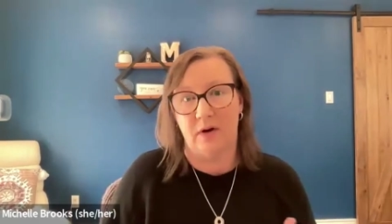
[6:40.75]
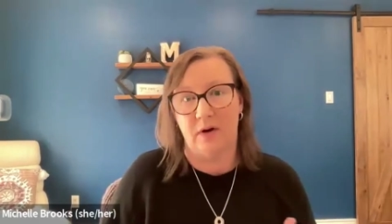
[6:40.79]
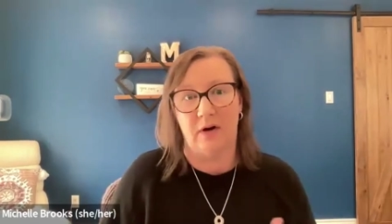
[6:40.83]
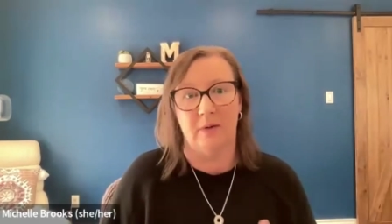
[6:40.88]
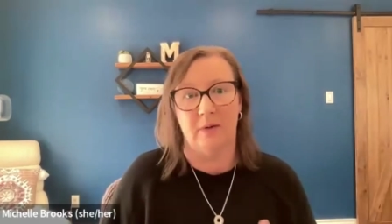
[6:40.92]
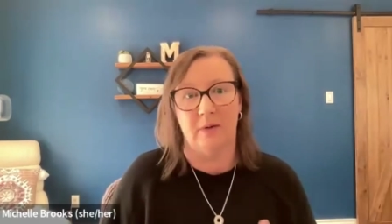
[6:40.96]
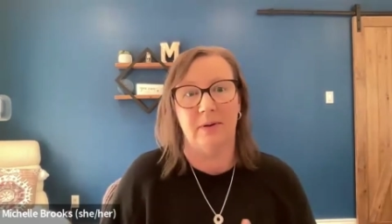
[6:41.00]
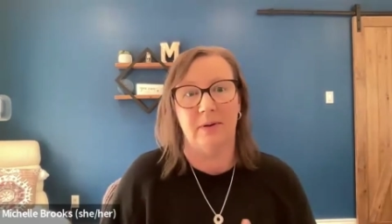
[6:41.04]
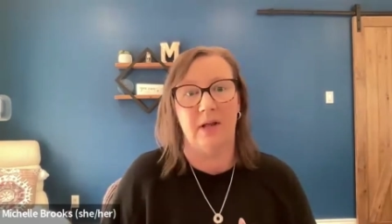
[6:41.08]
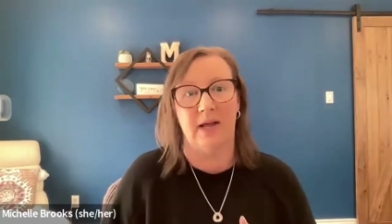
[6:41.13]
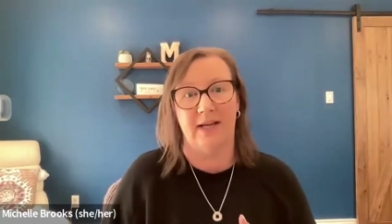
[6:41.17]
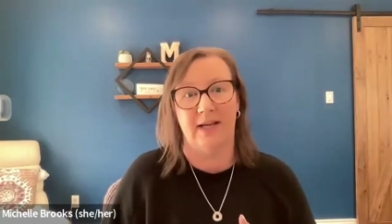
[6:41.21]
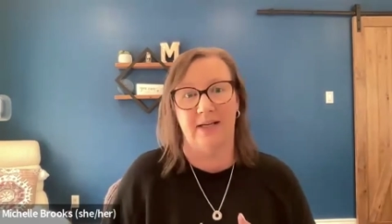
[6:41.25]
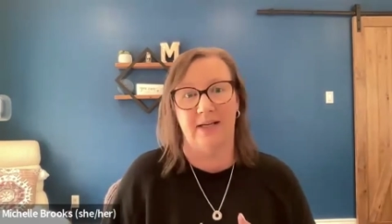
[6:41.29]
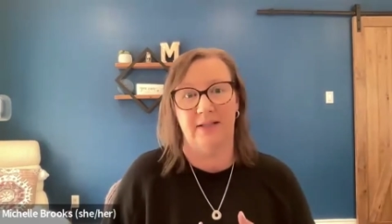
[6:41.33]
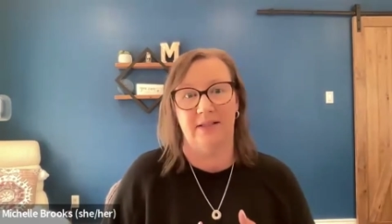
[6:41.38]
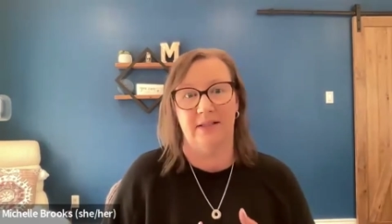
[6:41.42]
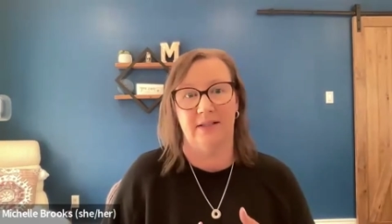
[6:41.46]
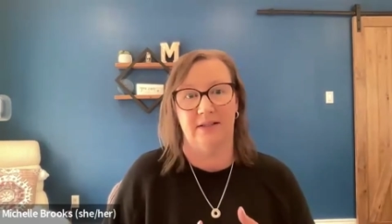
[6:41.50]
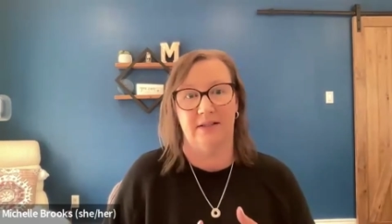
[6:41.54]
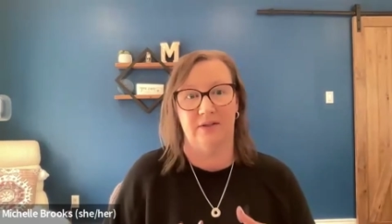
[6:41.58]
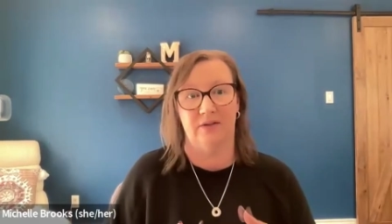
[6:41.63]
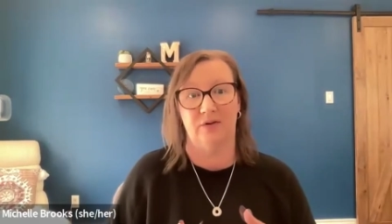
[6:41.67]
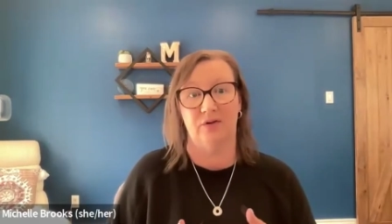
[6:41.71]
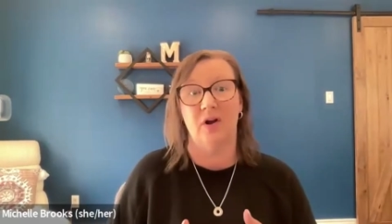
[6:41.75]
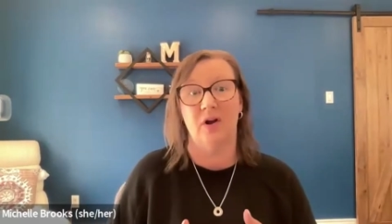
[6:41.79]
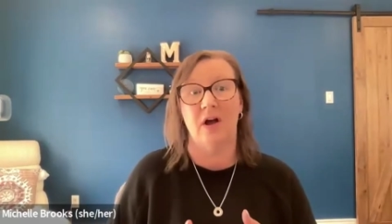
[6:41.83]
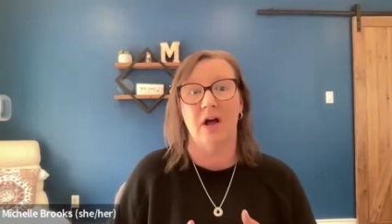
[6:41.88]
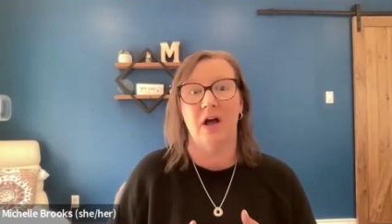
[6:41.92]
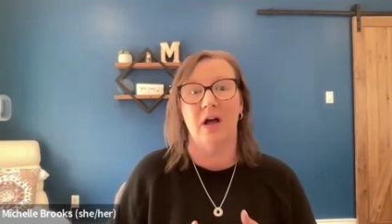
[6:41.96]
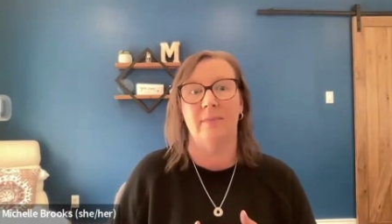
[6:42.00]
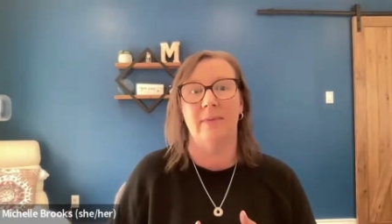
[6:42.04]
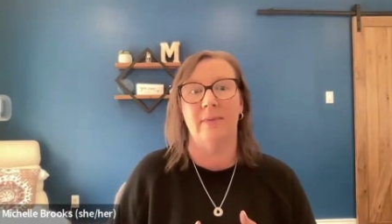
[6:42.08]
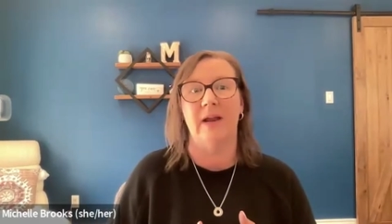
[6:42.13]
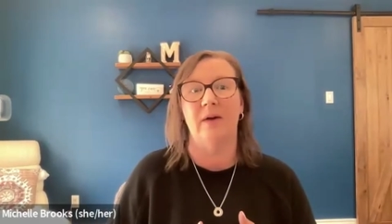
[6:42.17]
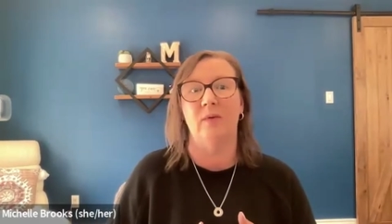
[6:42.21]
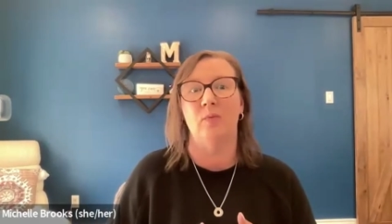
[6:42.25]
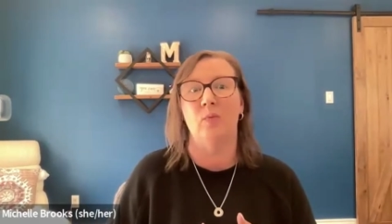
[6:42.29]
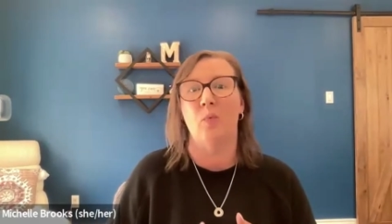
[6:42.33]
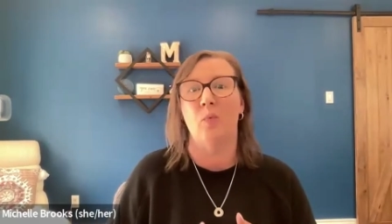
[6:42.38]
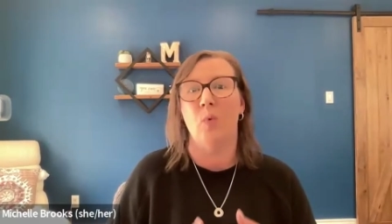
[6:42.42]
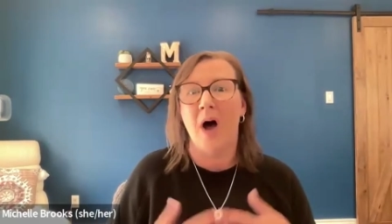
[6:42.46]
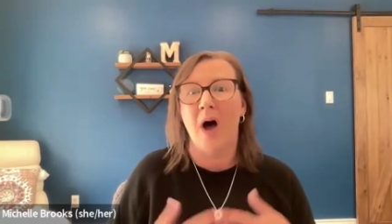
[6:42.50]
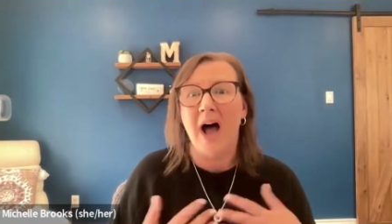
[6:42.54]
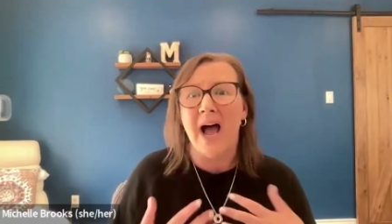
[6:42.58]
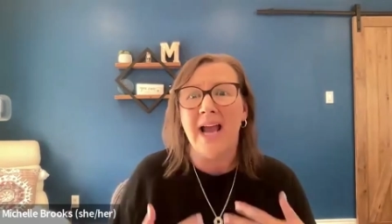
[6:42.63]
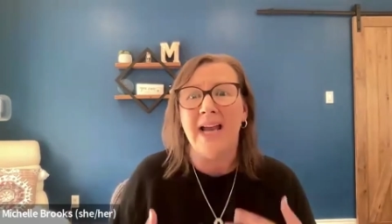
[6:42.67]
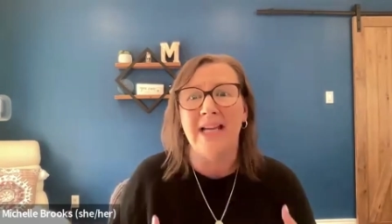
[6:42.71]
are applying to this job? And
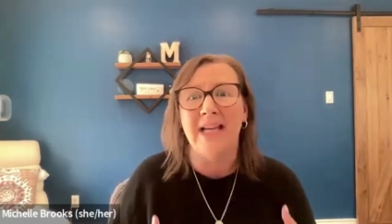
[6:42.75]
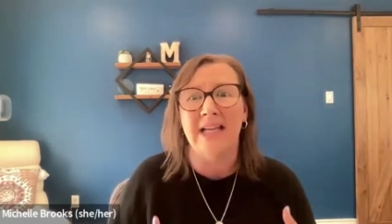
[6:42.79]
why